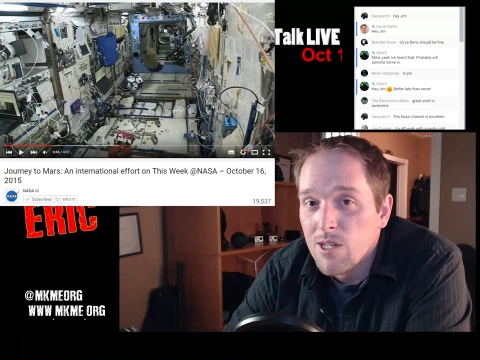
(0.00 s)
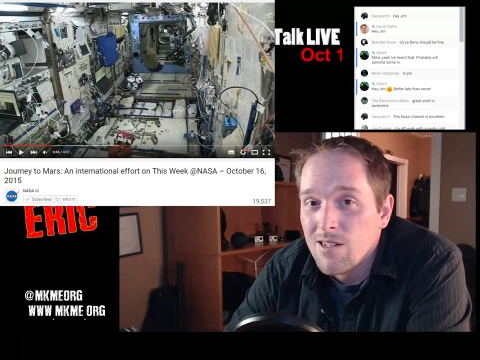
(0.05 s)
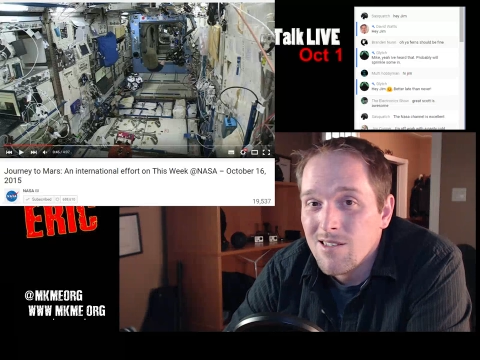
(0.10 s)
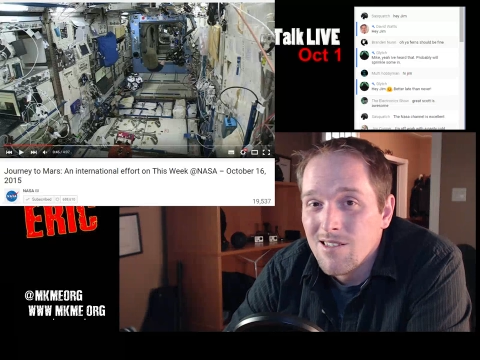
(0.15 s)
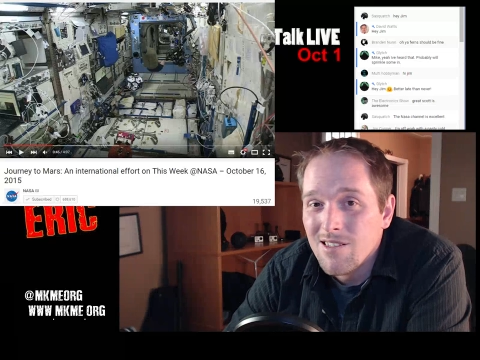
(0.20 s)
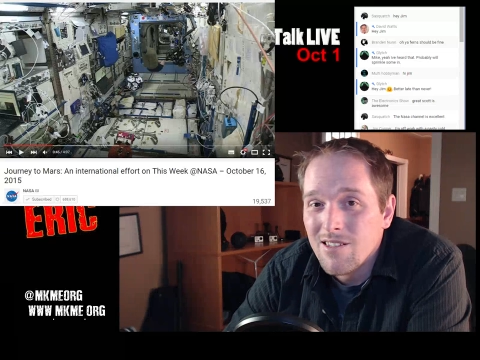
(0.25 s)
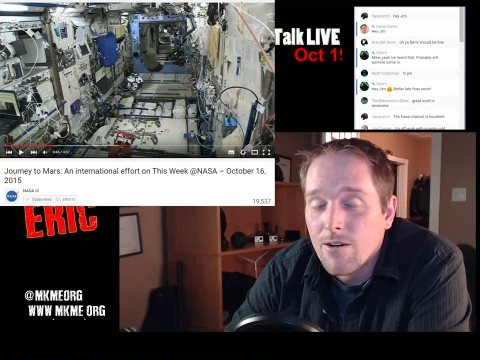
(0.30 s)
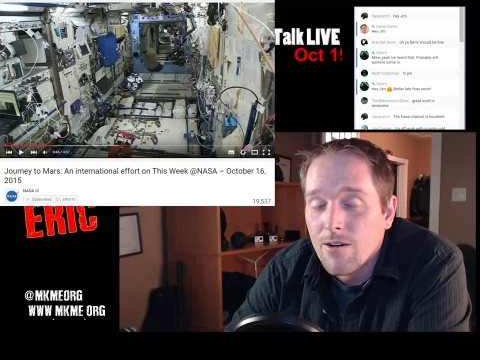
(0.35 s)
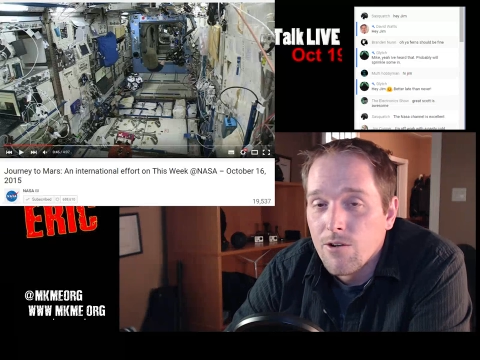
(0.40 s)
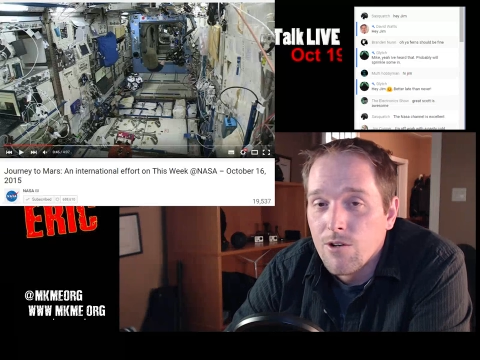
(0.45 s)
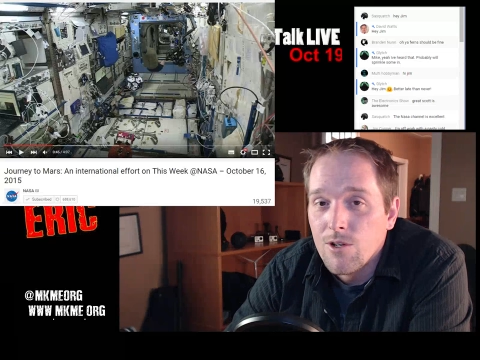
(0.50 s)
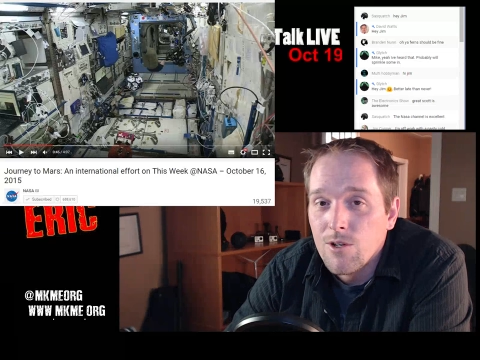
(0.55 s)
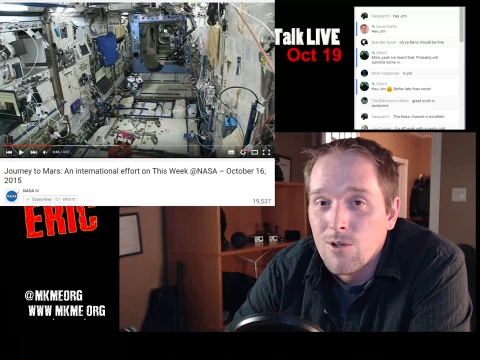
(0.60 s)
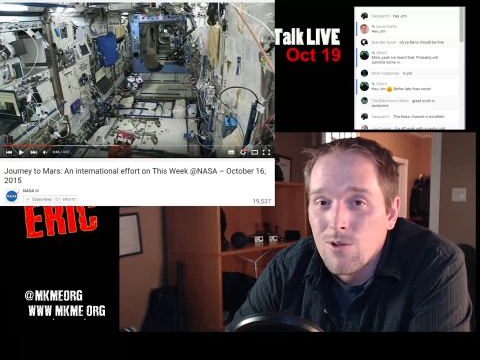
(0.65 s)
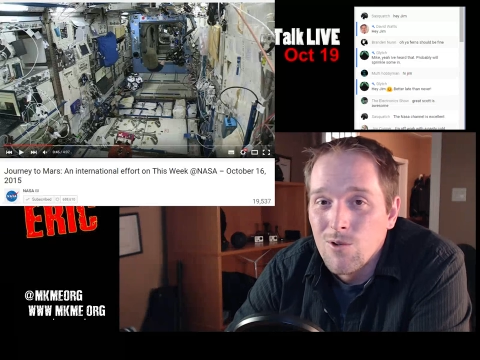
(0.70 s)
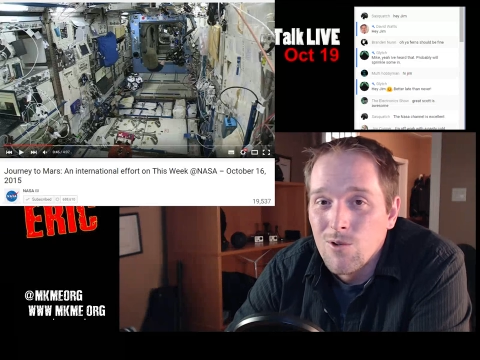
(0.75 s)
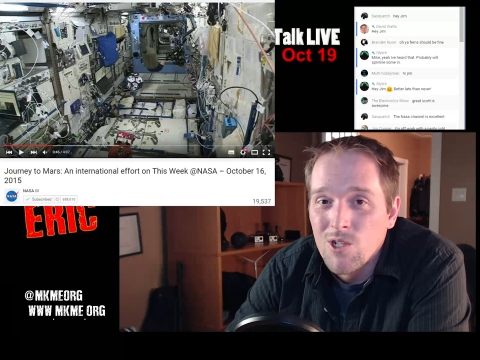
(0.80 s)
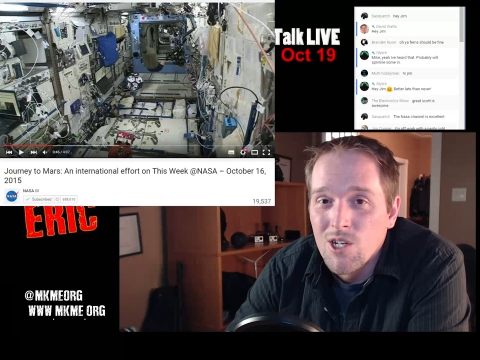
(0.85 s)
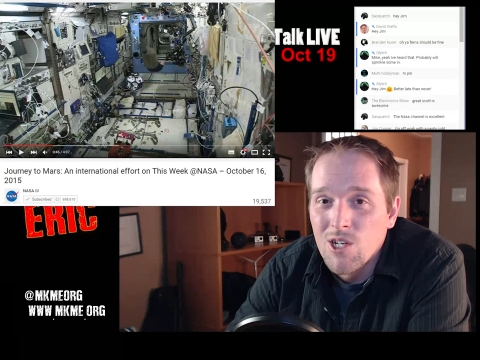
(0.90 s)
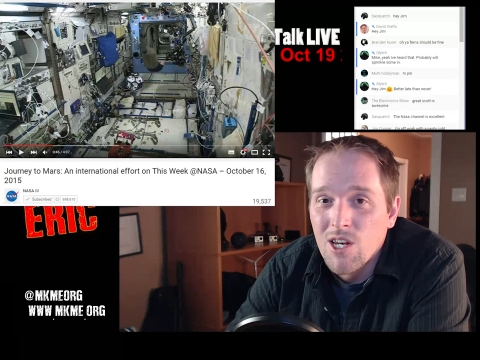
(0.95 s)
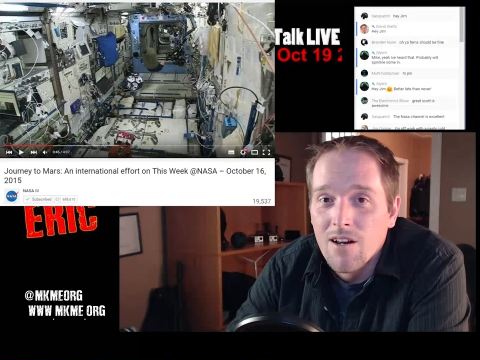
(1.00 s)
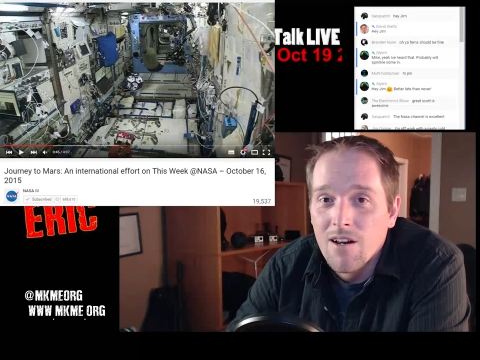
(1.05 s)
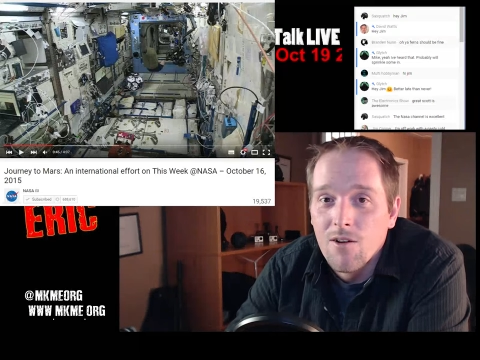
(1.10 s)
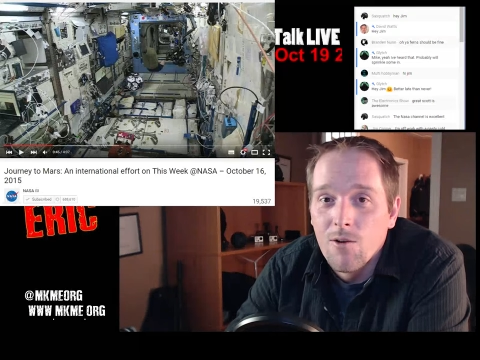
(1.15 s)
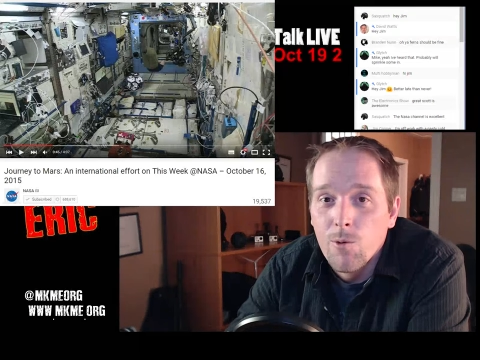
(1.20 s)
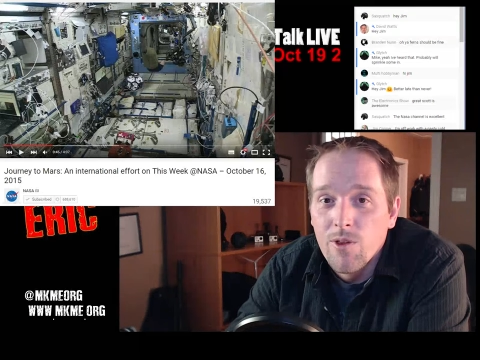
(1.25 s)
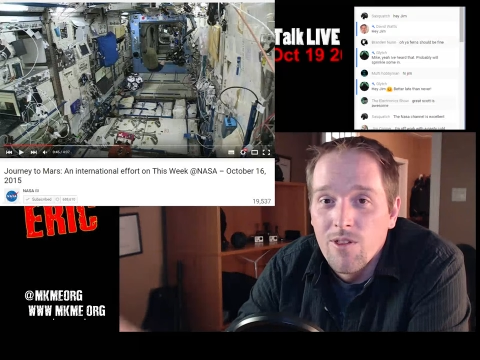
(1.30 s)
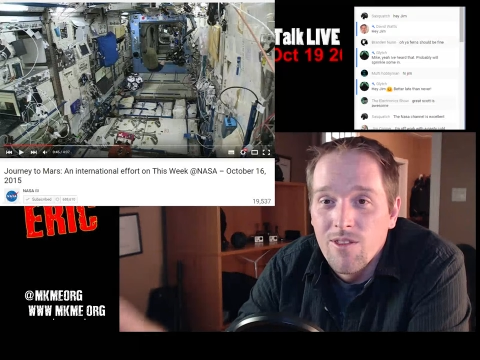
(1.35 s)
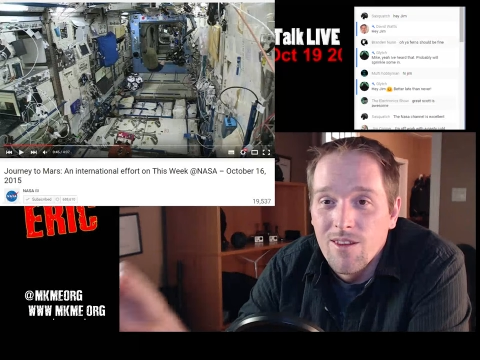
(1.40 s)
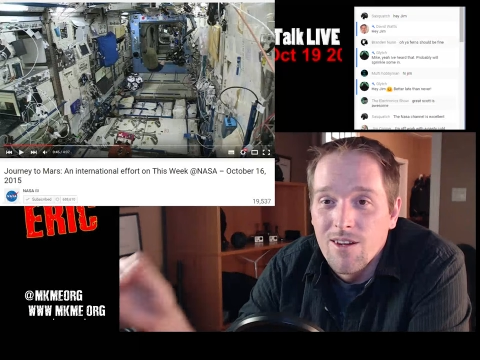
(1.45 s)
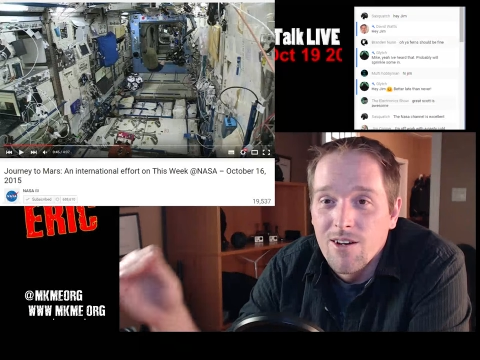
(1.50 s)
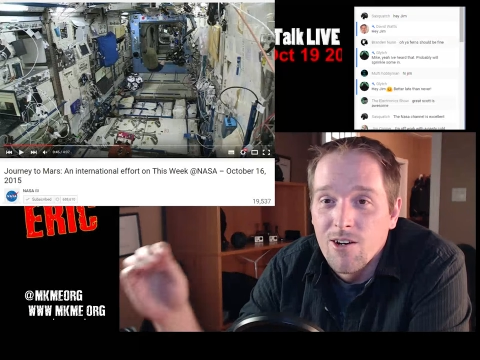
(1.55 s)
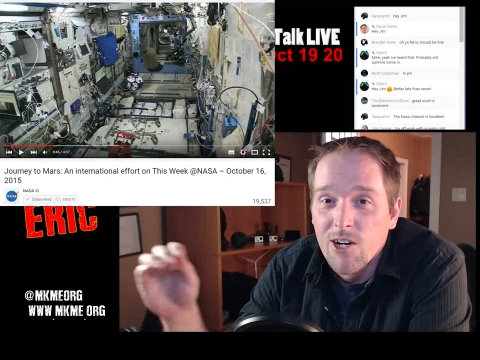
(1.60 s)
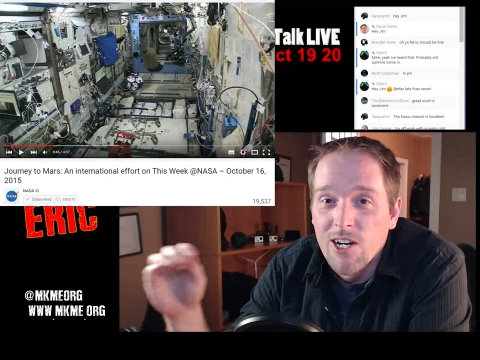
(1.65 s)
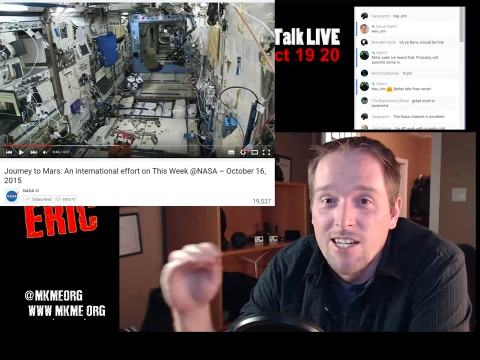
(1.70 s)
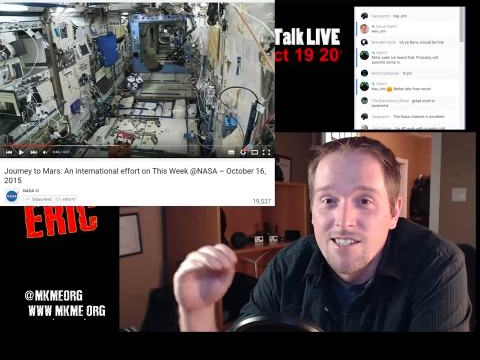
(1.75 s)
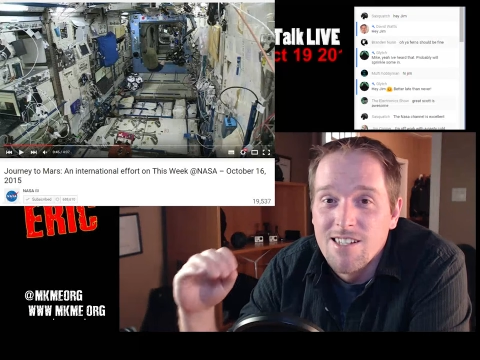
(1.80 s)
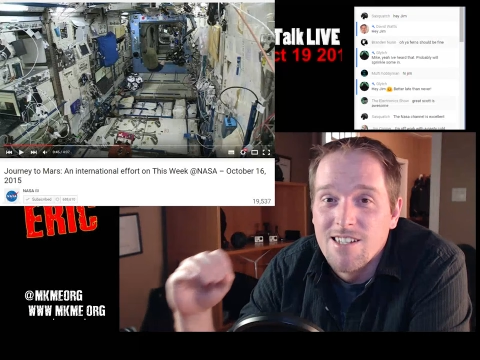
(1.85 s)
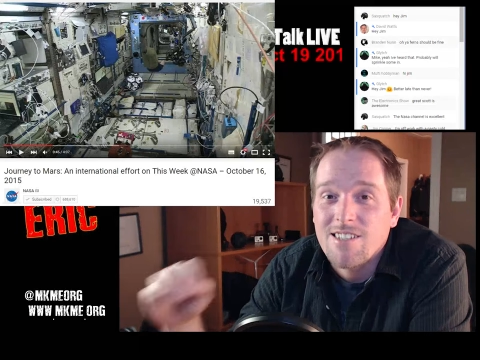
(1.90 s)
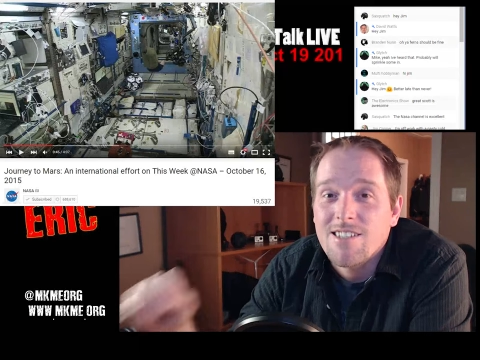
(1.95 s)
please start a new channel with the
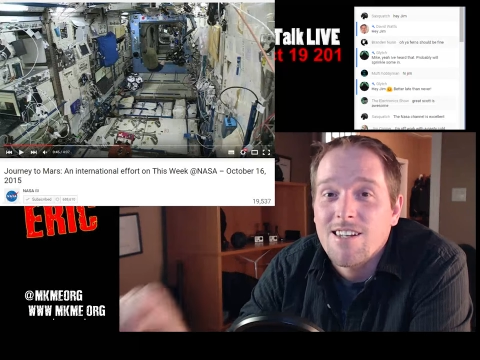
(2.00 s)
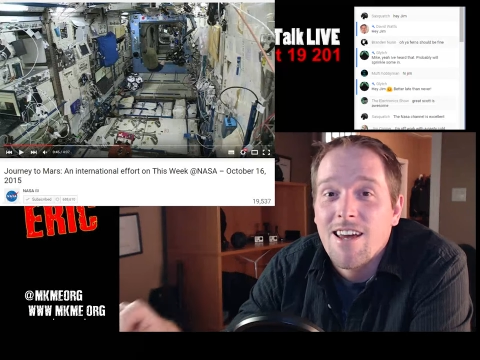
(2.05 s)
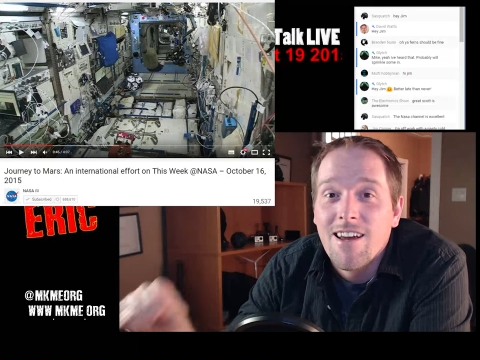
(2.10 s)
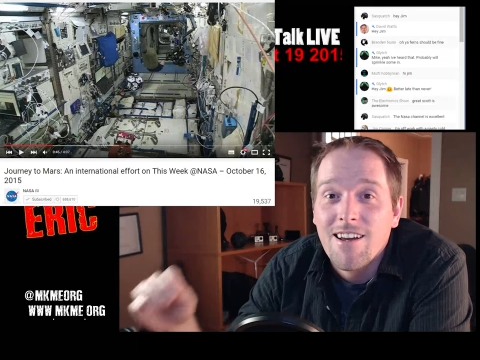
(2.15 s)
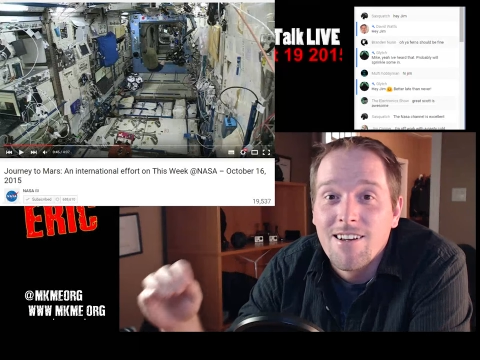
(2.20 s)
crazy